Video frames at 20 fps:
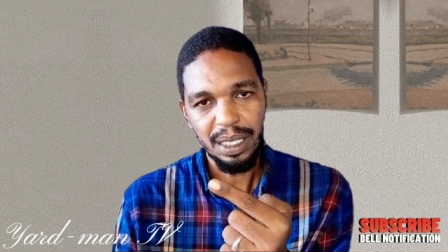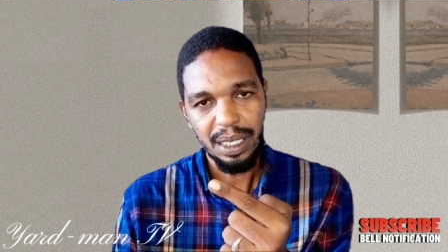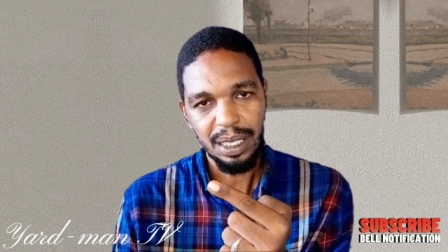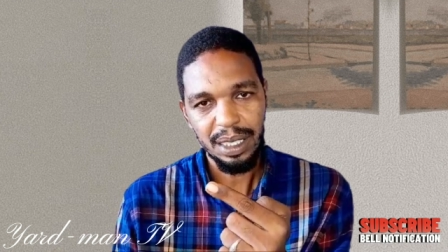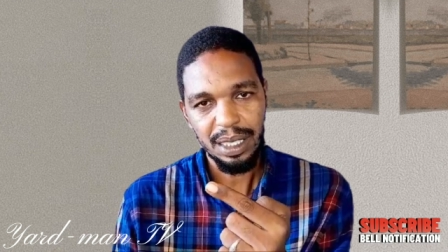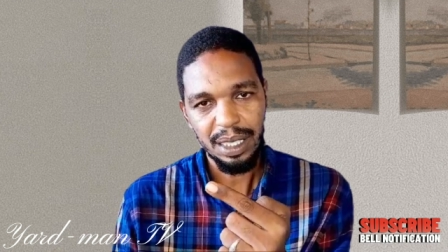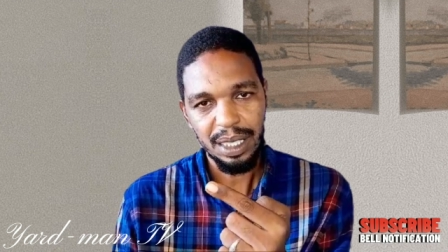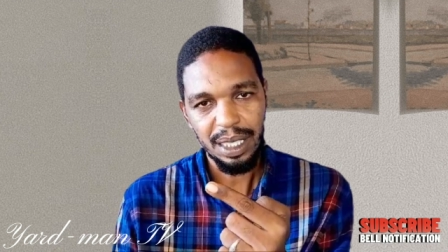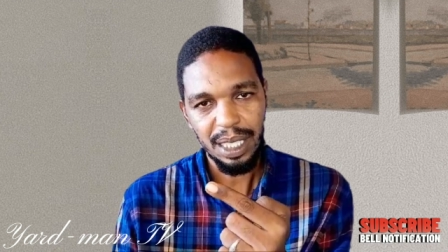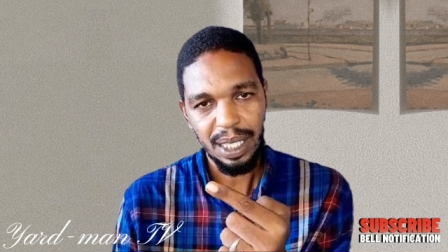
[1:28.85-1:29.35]

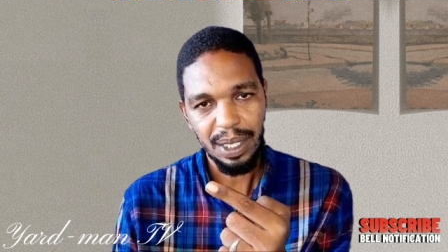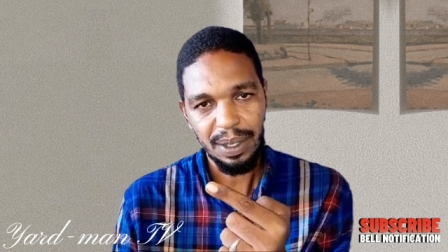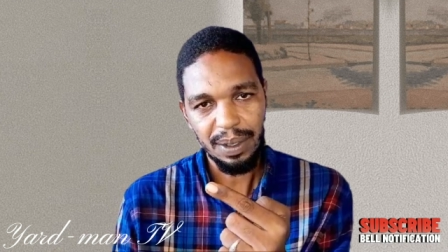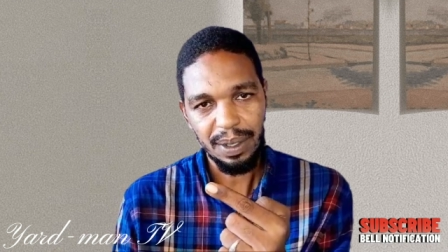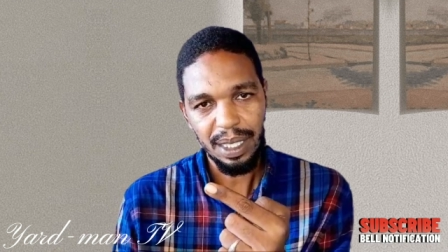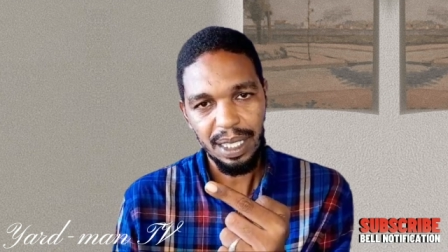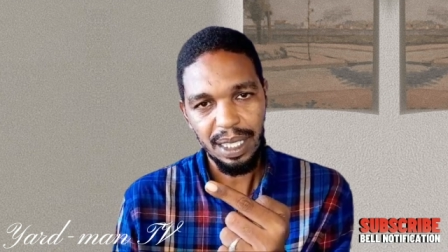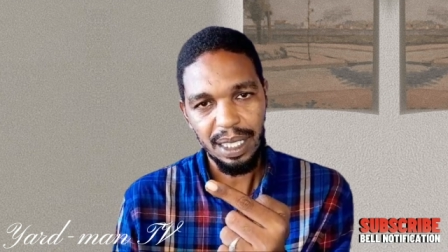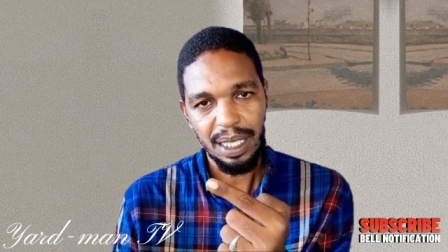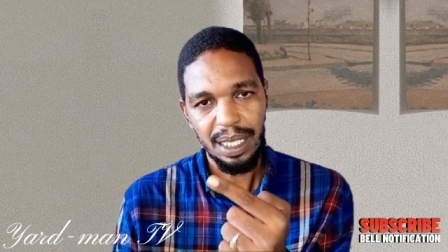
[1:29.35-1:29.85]
general,
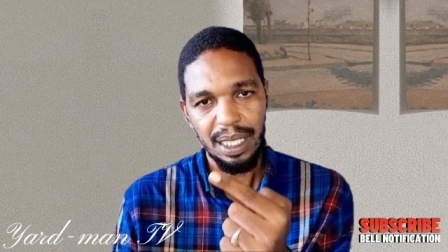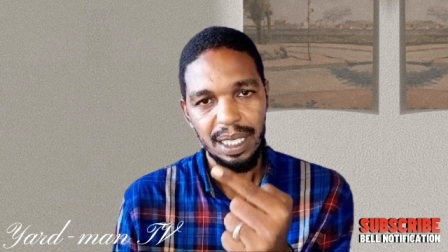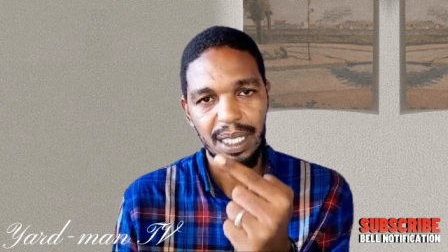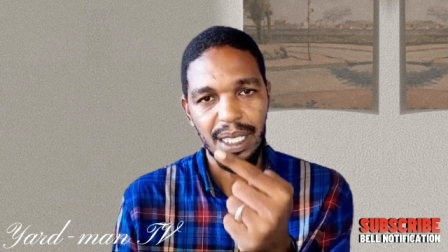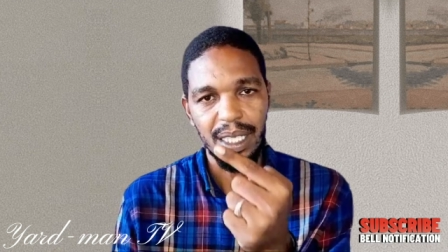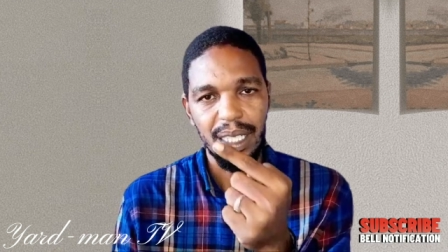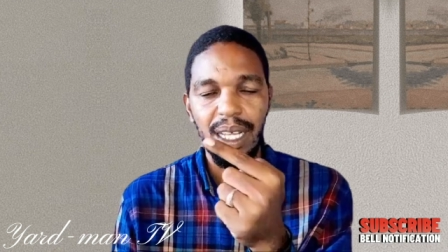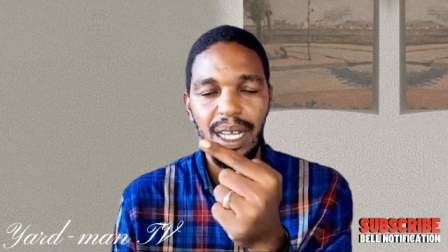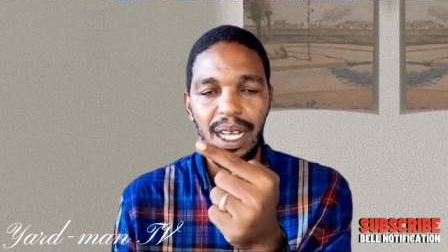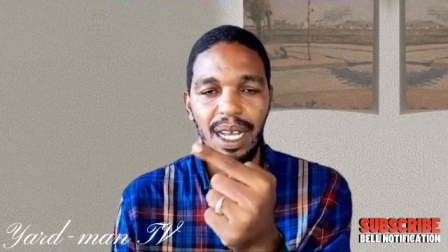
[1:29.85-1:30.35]

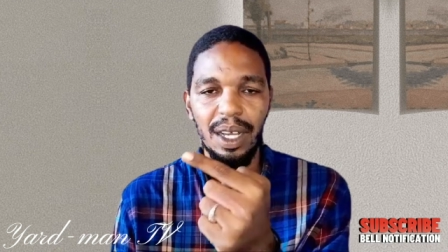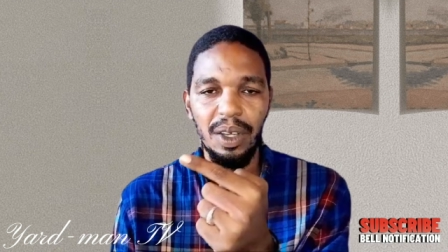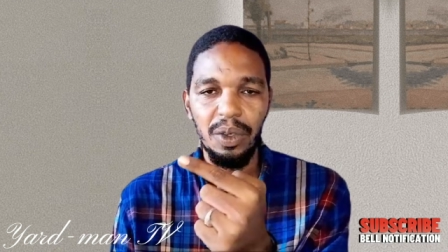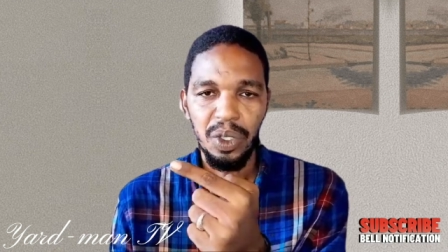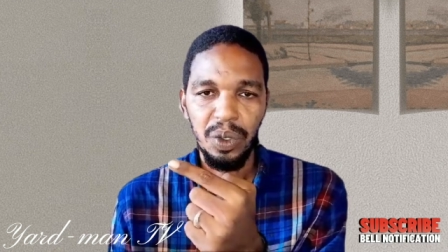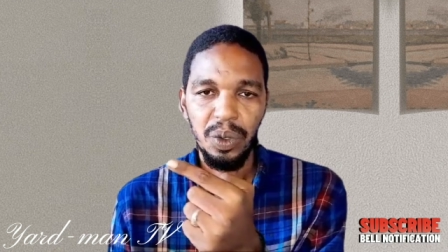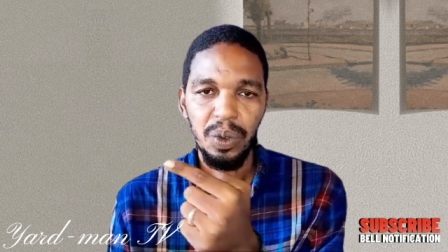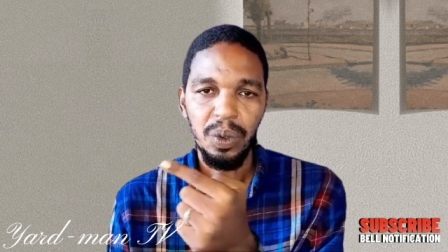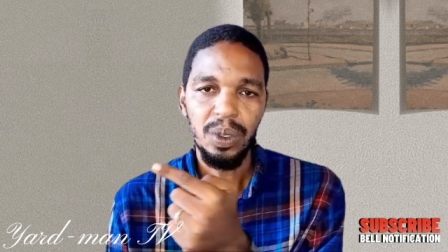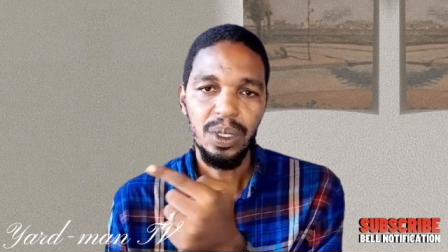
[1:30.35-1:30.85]
and we
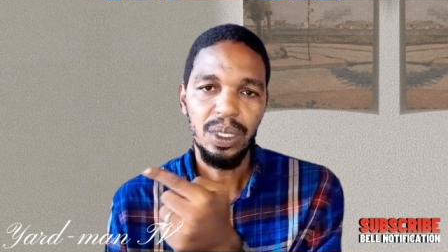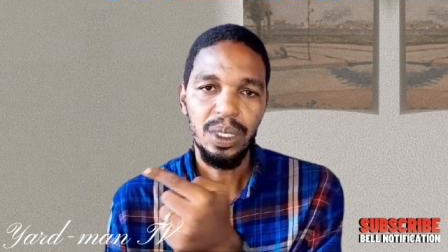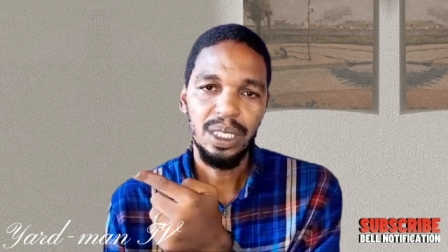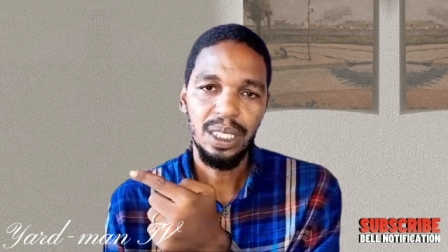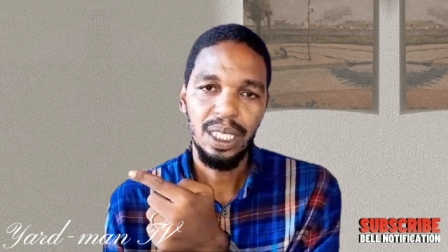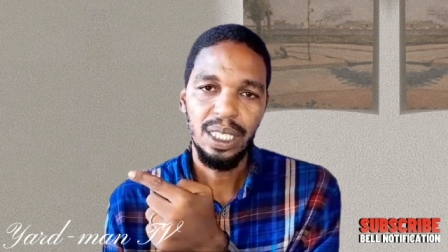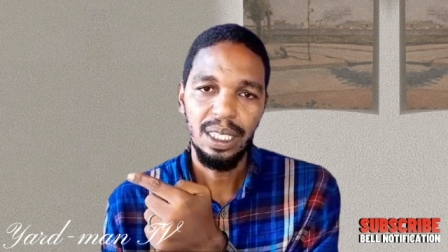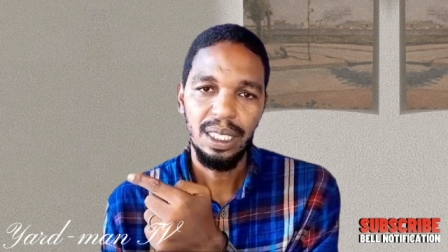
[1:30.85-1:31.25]
know say